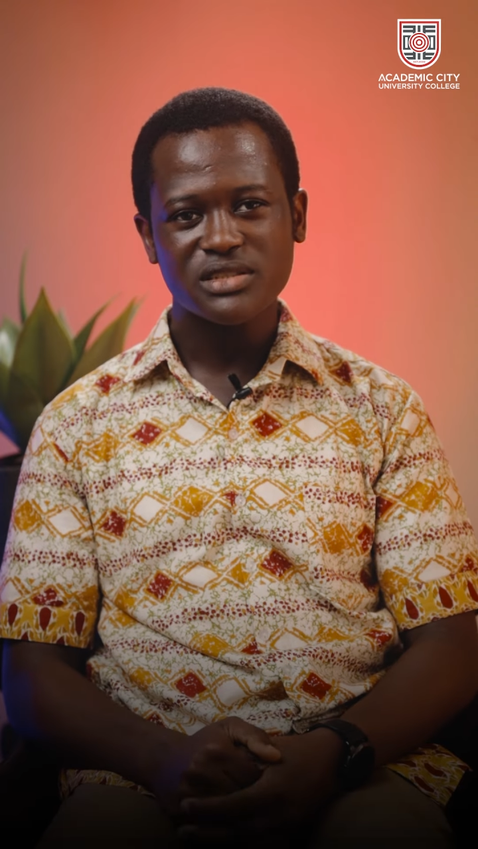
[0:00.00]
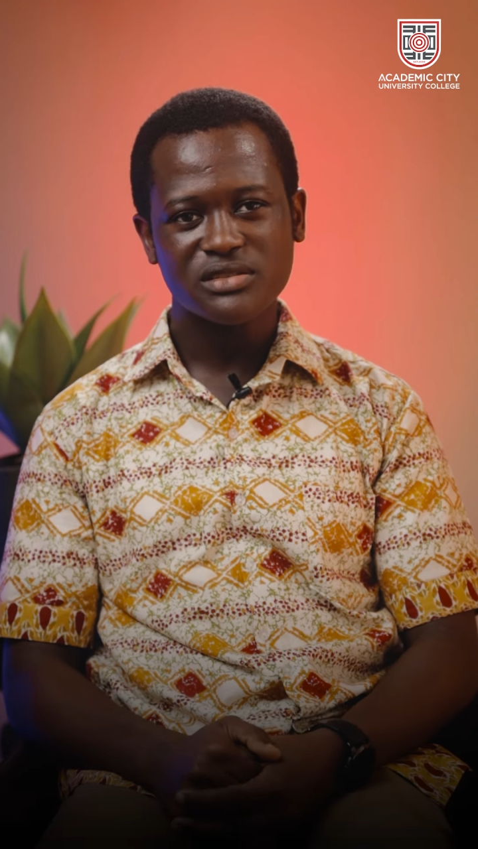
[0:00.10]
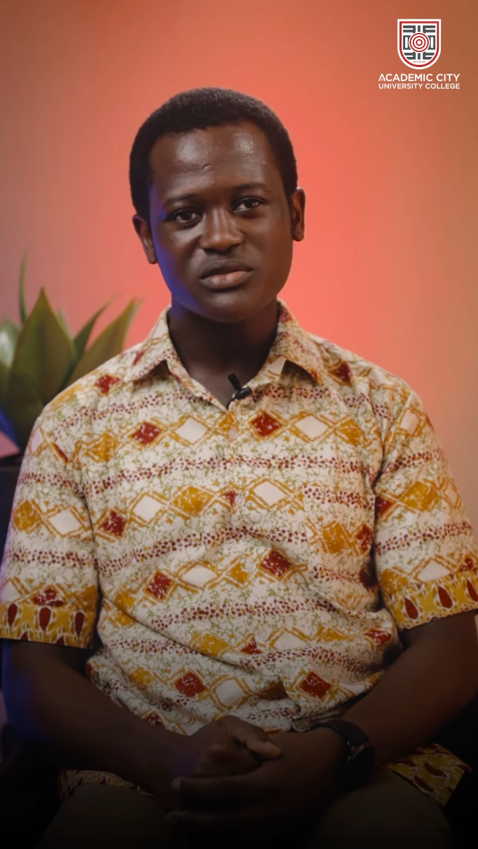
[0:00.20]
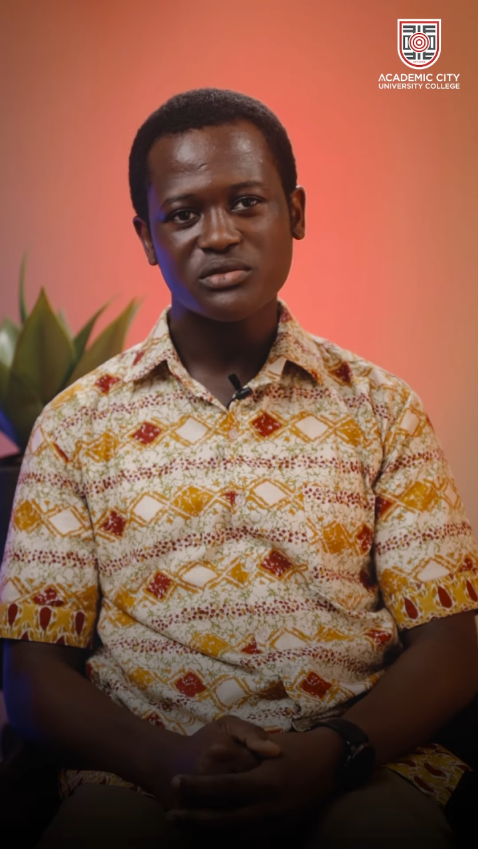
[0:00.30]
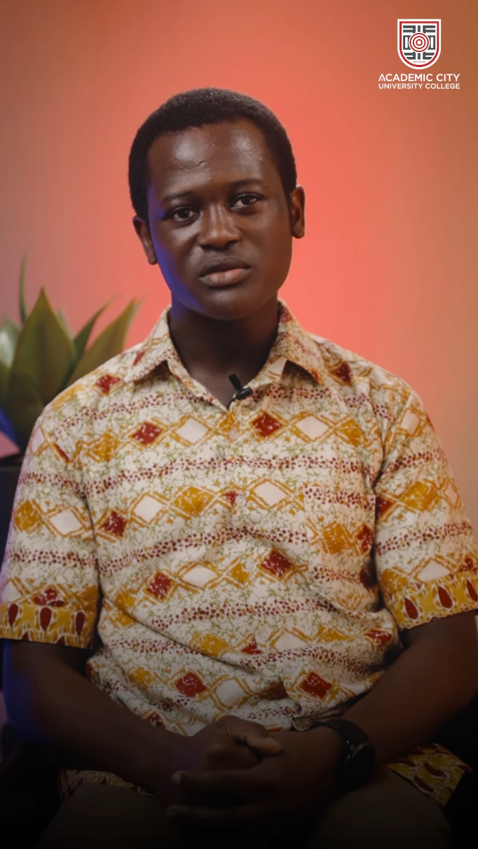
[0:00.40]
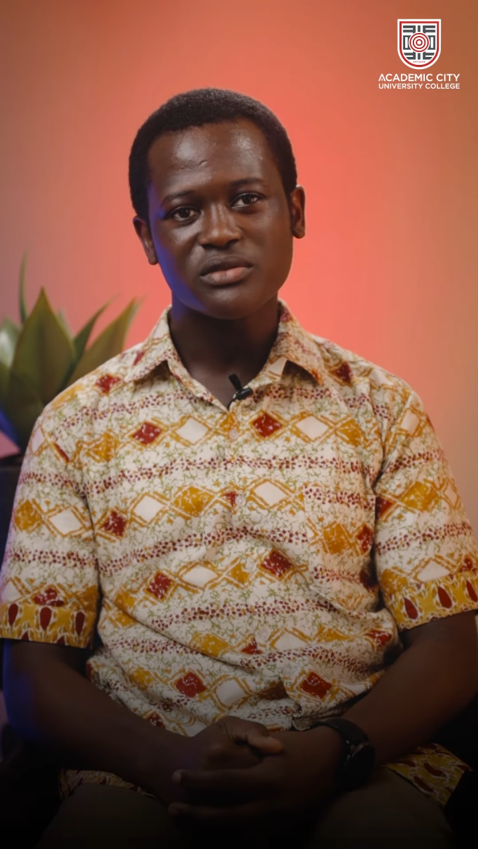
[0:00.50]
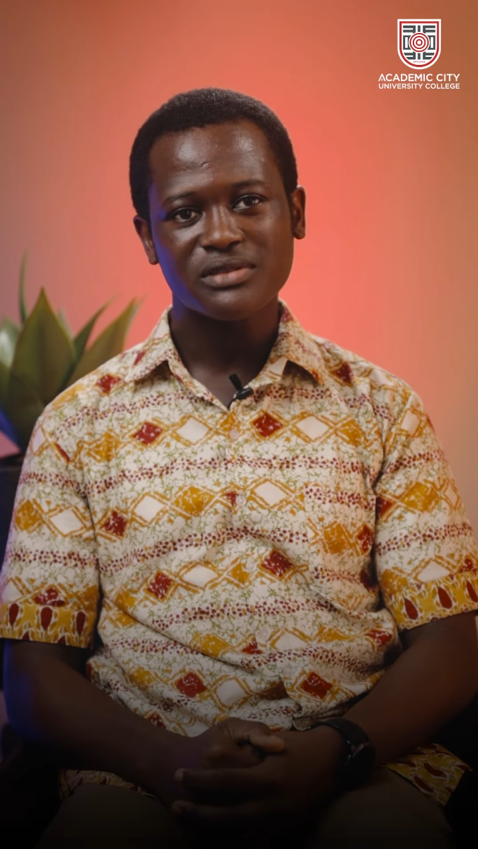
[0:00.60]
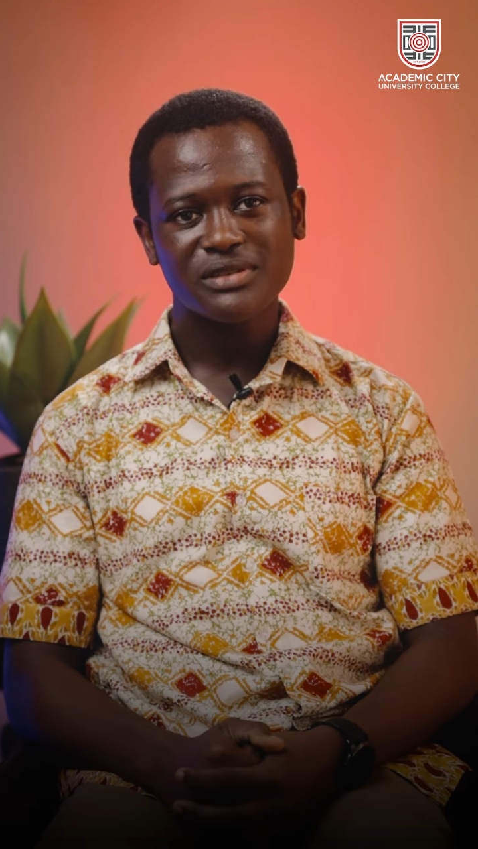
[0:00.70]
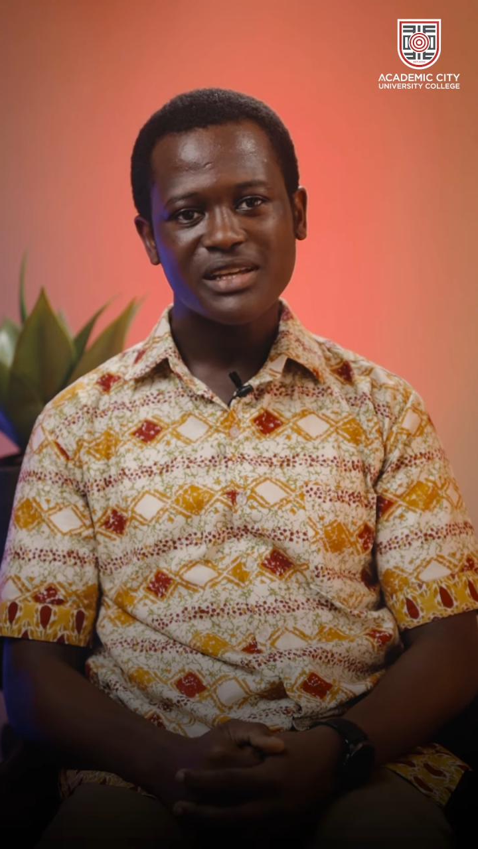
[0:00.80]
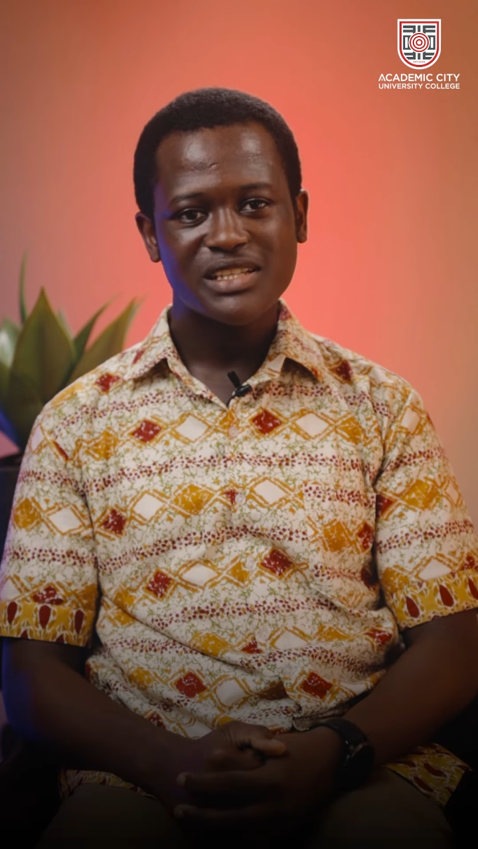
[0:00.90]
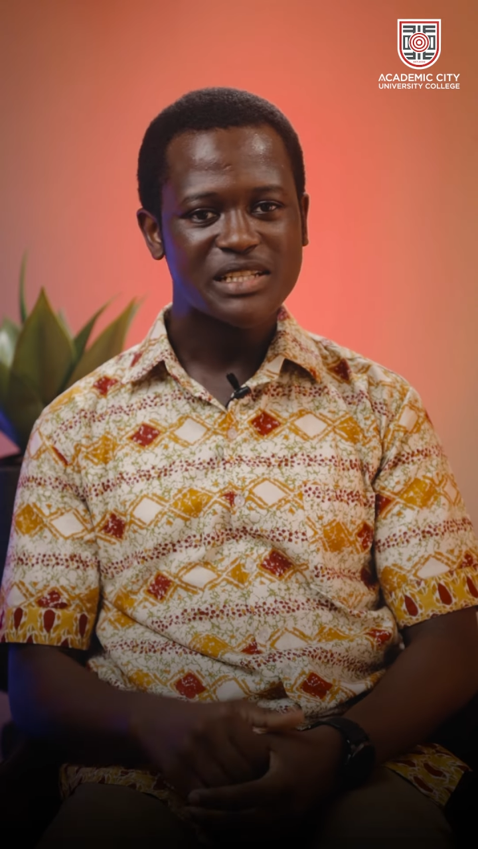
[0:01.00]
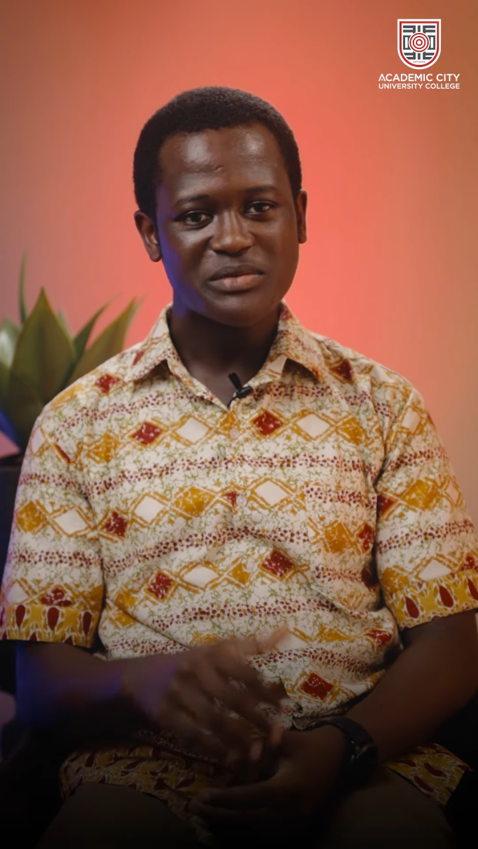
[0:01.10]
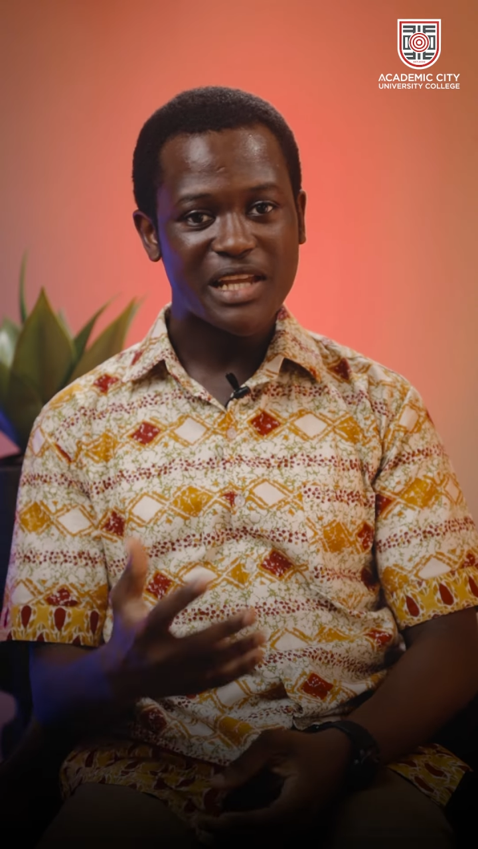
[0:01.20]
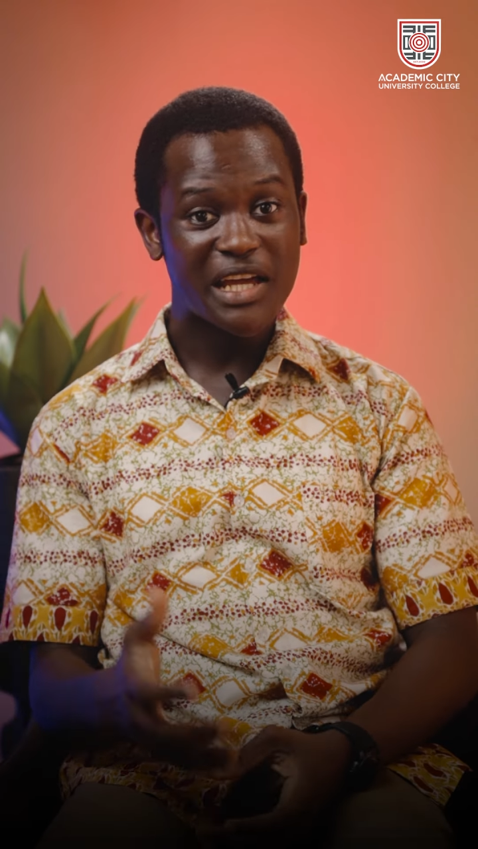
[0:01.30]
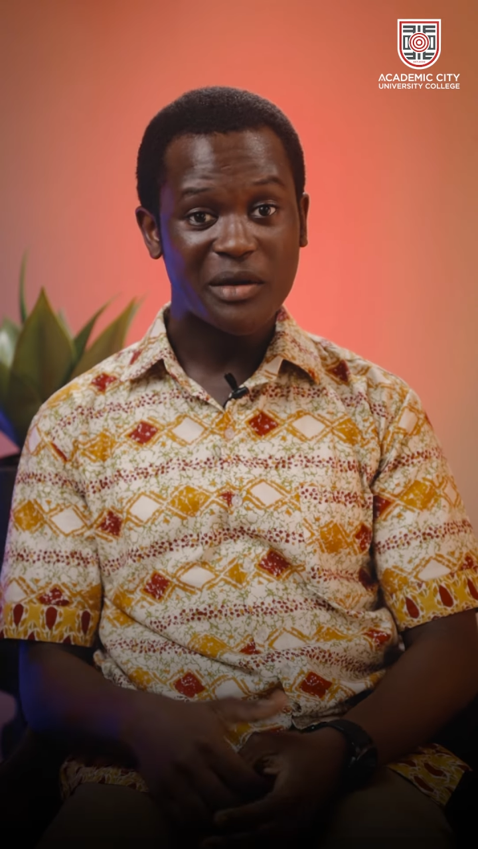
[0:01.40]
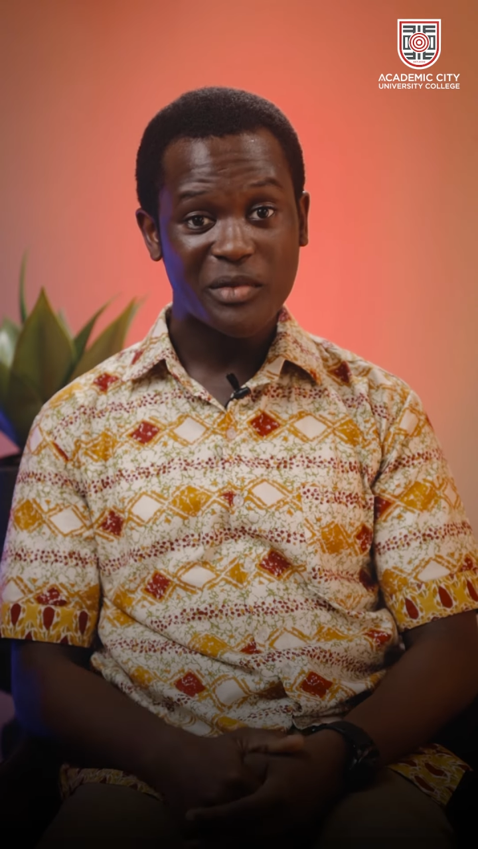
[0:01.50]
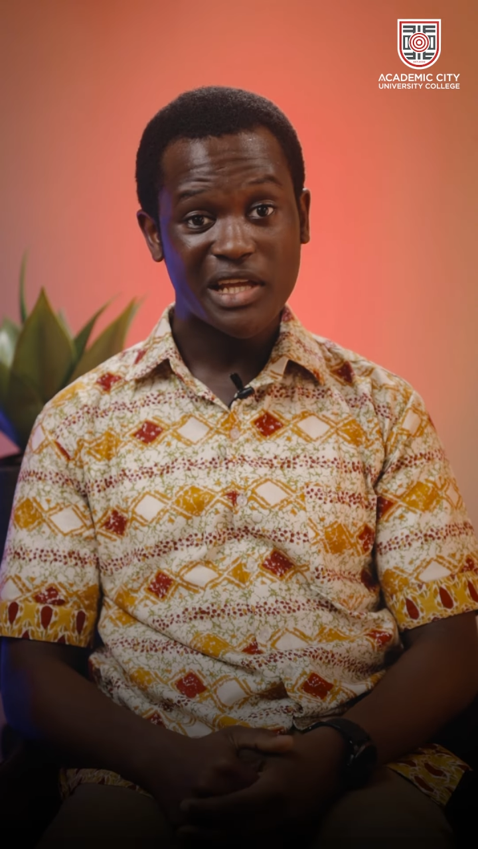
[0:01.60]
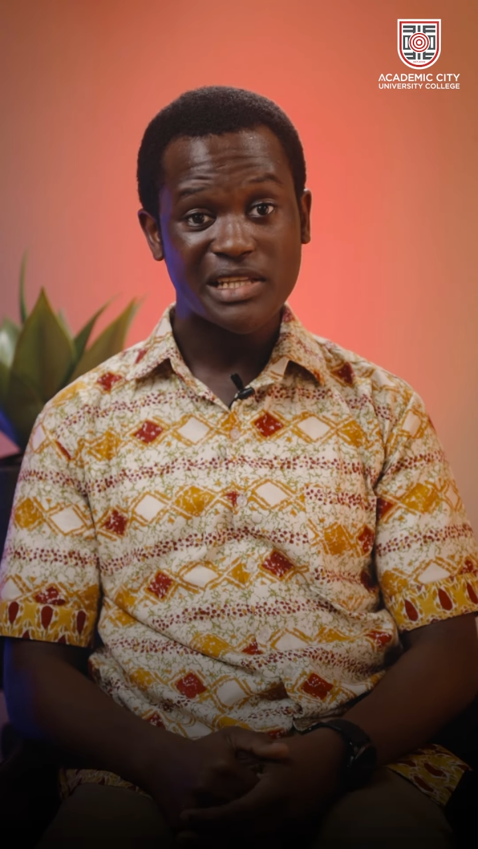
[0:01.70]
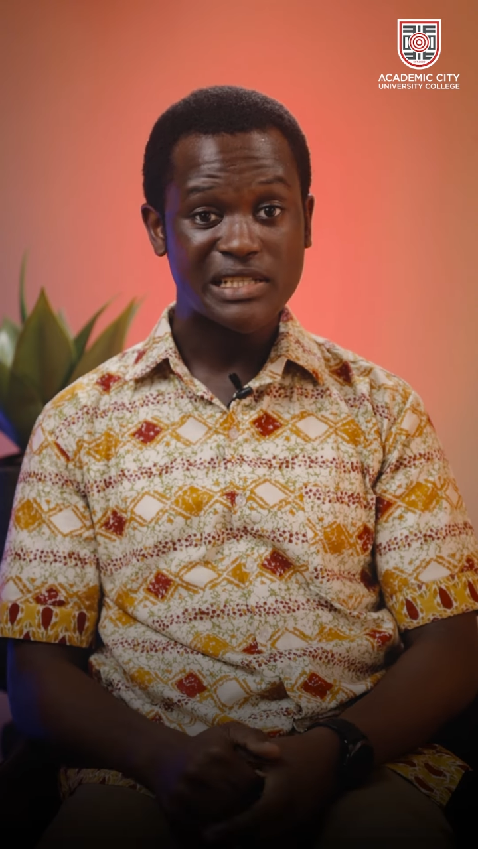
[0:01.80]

So it has been dynamic and it